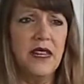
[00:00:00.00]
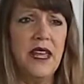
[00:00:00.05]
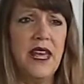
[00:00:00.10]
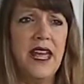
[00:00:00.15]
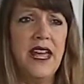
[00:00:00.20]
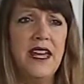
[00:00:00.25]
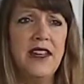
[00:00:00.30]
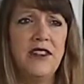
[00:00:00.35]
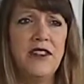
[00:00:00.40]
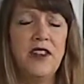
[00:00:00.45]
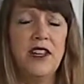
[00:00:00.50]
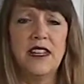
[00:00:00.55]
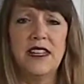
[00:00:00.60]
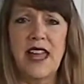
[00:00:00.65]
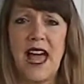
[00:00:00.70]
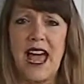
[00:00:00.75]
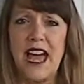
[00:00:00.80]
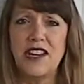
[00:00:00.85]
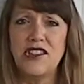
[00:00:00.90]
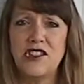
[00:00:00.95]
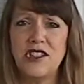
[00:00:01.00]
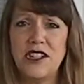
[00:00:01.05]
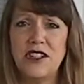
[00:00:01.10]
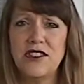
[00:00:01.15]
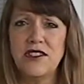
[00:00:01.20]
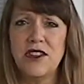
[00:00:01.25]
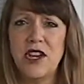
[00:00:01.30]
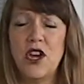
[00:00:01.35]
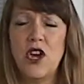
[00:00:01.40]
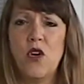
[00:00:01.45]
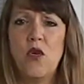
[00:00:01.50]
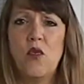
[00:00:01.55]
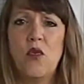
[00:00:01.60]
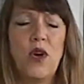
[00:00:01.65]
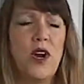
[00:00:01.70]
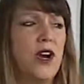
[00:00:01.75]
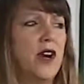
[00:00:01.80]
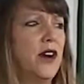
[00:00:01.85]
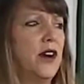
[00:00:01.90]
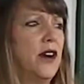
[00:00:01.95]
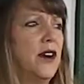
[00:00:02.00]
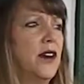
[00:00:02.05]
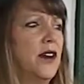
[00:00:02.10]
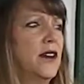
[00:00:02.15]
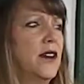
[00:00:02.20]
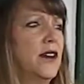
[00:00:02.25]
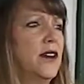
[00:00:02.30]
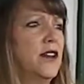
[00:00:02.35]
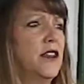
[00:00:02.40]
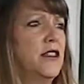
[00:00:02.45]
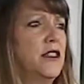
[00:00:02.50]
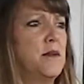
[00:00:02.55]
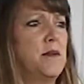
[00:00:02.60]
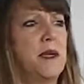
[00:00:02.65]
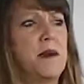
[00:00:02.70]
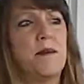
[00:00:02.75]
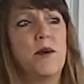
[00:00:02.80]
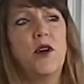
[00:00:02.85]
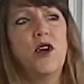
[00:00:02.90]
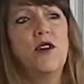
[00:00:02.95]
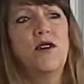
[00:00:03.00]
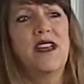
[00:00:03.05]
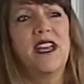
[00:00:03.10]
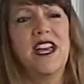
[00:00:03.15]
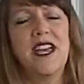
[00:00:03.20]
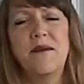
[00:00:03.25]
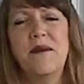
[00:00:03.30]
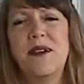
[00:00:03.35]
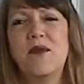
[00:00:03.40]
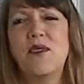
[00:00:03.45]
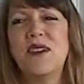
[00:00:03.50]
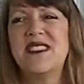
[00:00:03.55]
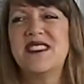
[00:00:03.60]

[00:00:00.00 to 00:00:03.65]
And the Lashes were the people who came and we